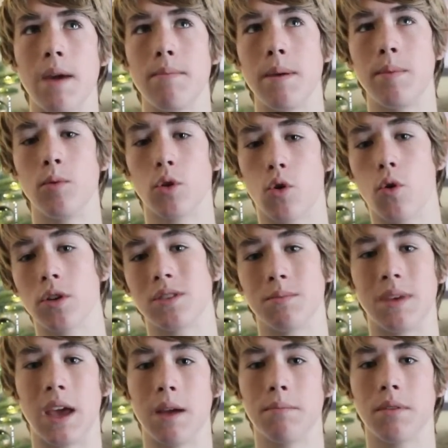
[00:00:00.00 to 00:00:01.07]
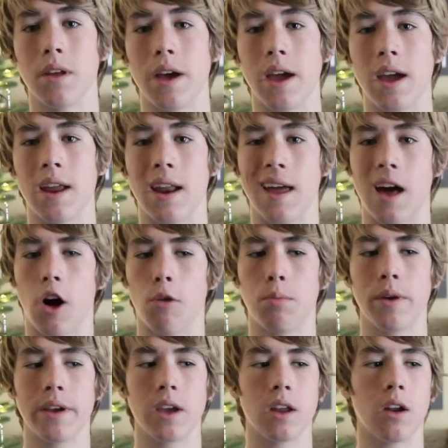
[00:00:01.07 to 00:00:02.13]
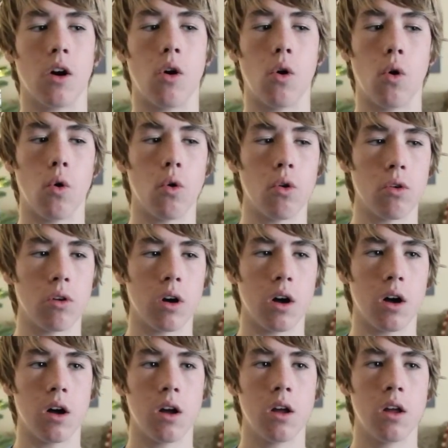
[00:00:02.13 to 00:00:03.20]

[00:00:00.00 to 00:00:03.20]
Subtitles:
maybe record some gameplay, and I'll bring in a whole